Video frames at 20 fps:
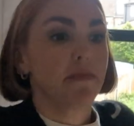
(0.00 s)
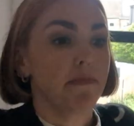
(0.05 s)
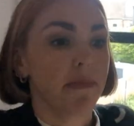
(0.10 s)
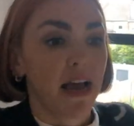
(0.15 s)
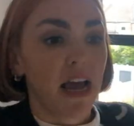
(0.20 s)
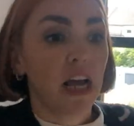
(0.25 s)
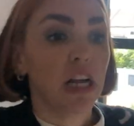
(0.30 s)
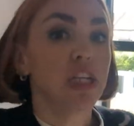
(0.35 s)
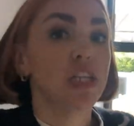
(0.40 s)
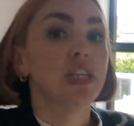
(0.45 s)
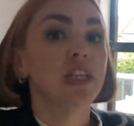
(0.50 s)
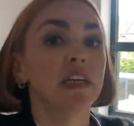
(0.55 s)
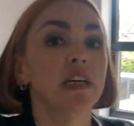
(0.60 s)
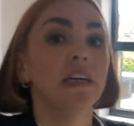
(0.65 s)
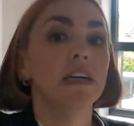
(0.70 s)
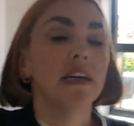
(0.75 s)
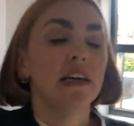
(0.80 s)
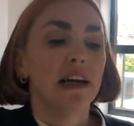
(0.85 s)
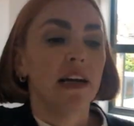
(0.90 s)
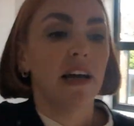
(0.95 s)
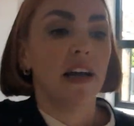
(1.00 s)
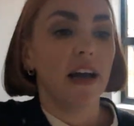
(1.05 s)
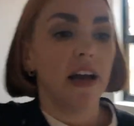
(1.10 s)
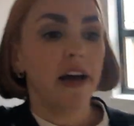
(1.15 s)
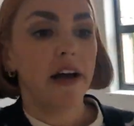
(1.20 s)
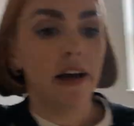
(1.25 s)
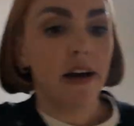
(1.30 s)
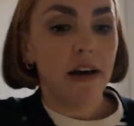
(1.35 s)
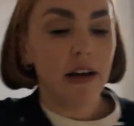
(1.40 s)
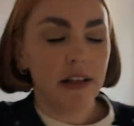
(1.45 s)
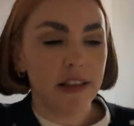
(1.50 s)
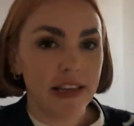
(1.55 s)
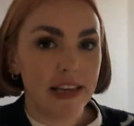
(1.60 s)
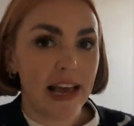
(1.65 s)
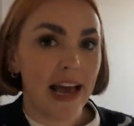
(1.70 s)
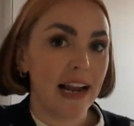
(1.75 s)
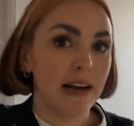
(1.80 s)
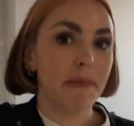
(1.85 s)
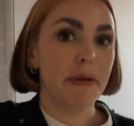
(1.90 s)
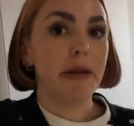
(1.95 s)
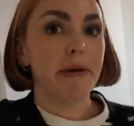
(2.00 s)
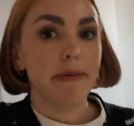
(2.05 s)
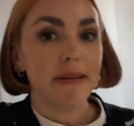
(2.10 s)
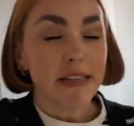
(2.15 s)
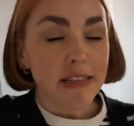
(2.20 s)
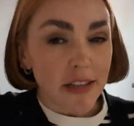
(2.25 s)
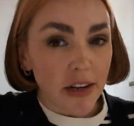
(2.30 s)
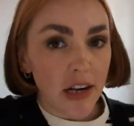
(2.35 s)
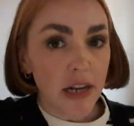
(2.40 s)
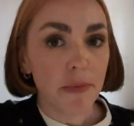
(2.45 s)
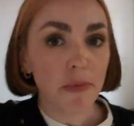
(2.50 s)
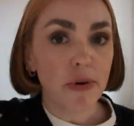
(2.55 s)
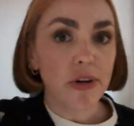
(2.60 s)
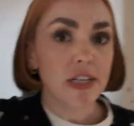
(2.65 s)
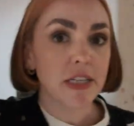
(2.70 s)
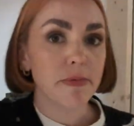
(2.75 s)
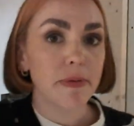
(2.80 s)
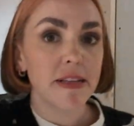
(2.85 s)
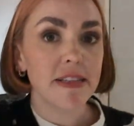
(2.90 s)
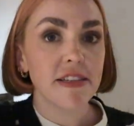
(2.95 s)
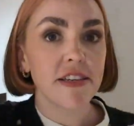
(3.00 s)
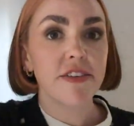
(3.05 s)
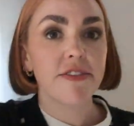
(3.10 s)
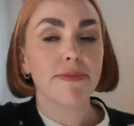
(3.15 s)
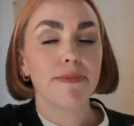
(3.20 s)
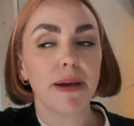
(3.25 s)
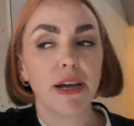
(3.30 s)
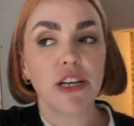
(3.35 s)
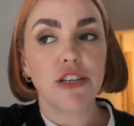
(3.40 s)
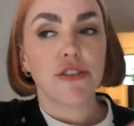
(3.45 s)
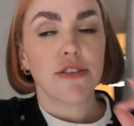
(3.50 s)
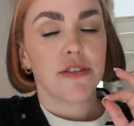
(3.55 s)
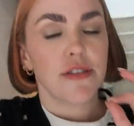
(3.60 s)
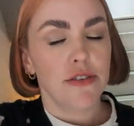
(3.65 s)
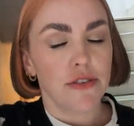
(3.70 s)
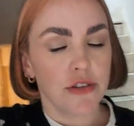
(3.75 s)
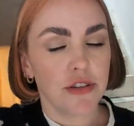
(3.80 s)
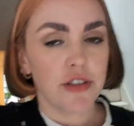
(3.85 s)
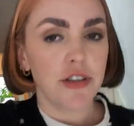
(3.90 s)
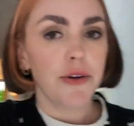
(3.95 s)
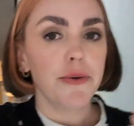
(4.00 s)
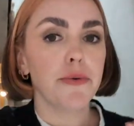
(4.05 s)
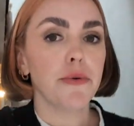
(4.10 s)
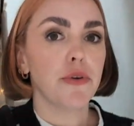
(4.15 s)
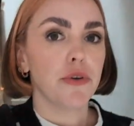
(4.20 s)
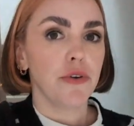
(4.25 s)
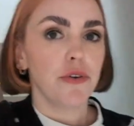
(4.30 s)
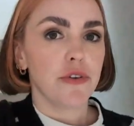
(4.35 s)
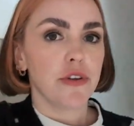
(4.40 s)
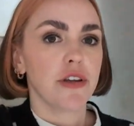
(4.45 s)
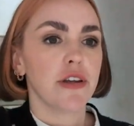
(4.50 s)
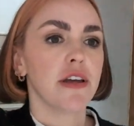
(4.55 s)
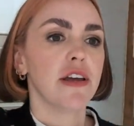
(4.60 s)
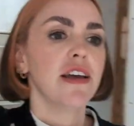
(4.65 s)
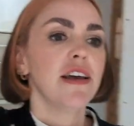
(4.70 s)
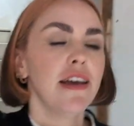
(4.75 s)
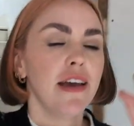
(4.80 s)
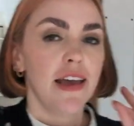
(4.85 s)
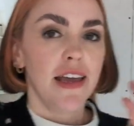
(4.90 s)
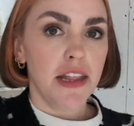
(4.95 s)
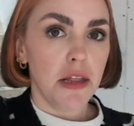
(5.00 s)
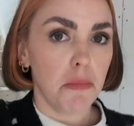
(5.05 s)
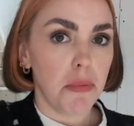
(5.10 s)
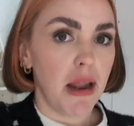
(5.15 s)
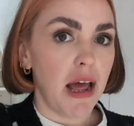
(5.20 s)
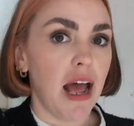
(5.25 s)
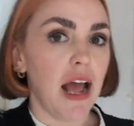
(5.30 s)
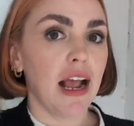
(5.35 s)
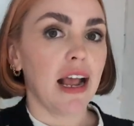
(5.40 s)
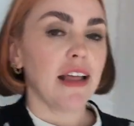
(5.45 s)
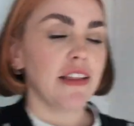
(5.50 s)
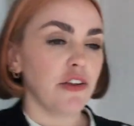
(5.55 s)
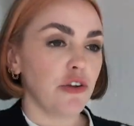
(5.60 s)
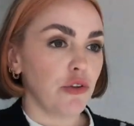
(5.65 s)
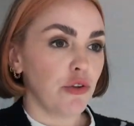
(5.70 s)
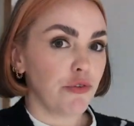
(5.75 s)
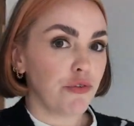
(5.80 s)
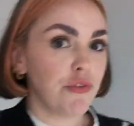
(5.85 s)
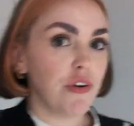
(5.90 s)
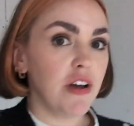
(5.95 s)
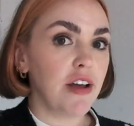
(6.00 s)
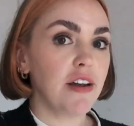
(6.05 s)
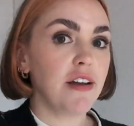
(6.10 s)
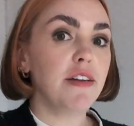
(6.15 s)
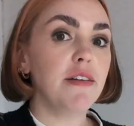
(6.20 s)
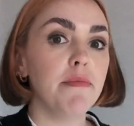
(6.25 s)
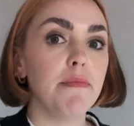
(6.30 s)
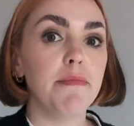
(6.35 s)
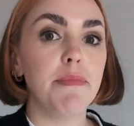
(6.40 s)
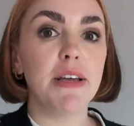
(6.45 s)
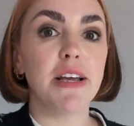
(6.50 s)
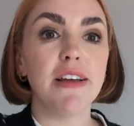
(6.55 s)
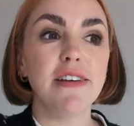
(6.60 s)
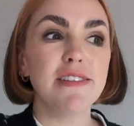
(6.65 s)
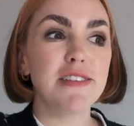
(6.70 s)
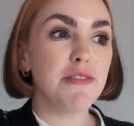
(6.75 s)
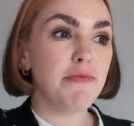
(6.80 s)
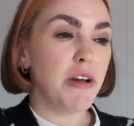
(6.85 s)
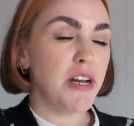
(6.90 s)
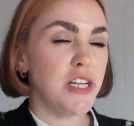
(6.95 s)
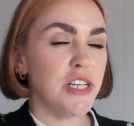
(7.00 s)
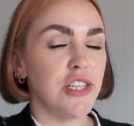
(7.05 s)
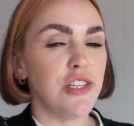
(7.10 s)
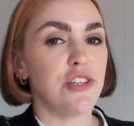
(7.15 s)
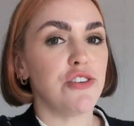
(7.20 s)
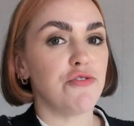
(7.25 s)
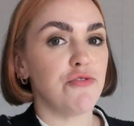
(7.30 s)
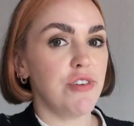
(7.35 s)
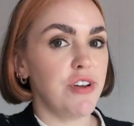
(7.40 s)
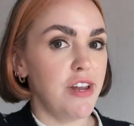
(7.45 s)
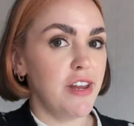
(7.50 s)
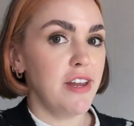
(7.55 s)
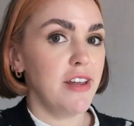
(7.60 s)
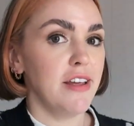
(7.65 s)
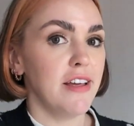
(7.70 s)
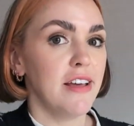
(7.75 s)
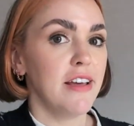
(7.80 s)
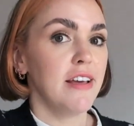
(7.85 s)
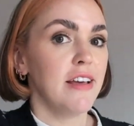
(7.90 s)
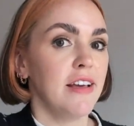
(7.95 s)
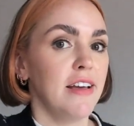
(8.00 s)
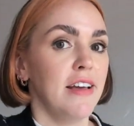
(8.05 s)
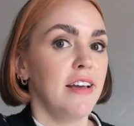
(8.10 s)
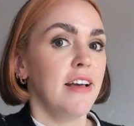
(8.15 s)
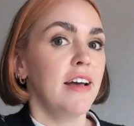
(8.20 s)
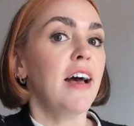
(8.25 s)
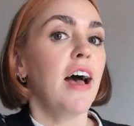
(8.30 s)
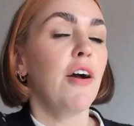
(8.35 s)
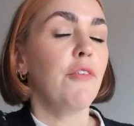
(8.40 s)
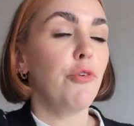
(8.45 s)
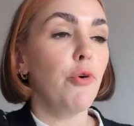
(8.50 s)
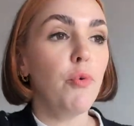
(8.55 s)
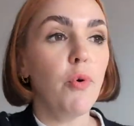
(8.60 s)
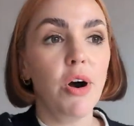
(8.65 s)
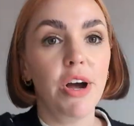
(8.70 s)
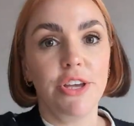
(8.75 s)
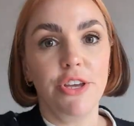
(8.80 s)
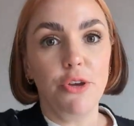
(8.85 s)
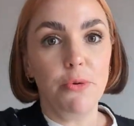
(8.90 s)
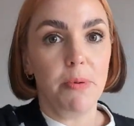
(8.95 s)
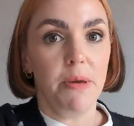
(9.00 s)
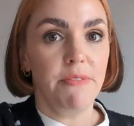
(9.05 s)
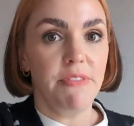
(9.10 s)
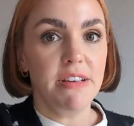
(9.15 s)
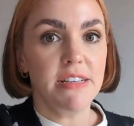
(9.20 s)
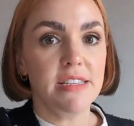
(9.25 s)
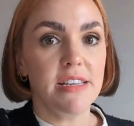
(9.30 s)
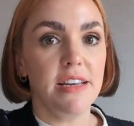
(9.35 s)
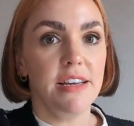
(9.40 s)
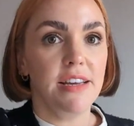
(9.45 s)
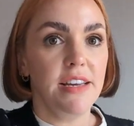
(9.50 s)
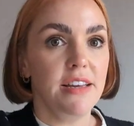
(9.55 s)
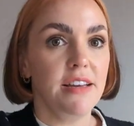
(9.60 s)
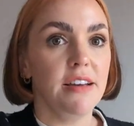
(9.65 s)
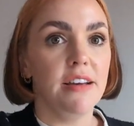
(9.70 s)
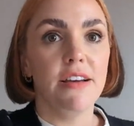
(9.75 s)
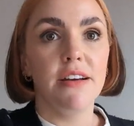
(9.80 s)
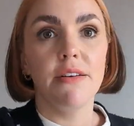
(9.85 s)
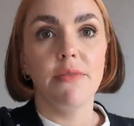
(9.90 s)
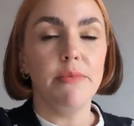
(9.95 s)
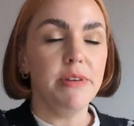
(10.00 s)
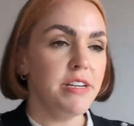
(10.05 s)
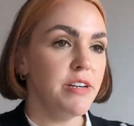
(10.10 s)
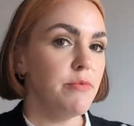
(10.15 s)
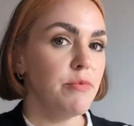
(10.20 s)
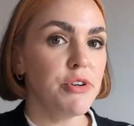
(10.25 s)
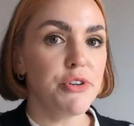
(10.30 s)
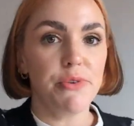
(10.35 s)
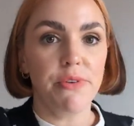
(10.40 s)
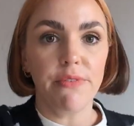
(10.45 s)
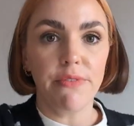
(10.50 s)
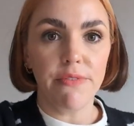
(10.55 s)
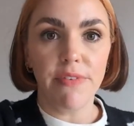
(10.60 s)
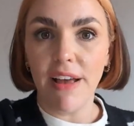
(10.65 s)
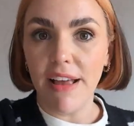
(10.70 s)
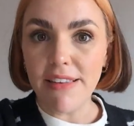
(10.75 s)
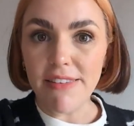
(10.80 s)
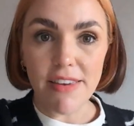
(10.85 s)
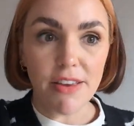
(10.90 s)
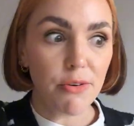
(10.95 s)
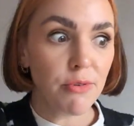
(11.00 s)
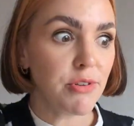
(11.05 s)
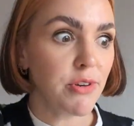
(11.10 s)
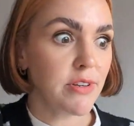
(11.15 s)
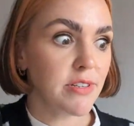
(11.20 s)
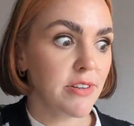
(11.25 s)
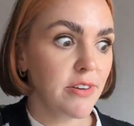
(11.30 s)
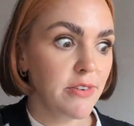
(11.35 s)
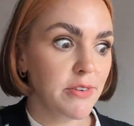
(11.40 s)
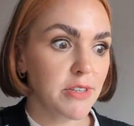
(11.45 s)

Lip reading: to match. The aluminium is slightly more expensive, but it just looks so good in the black. And then on the front, because the rest of the street have got white UPVC, we didn't want to do anything fancy, and also it's so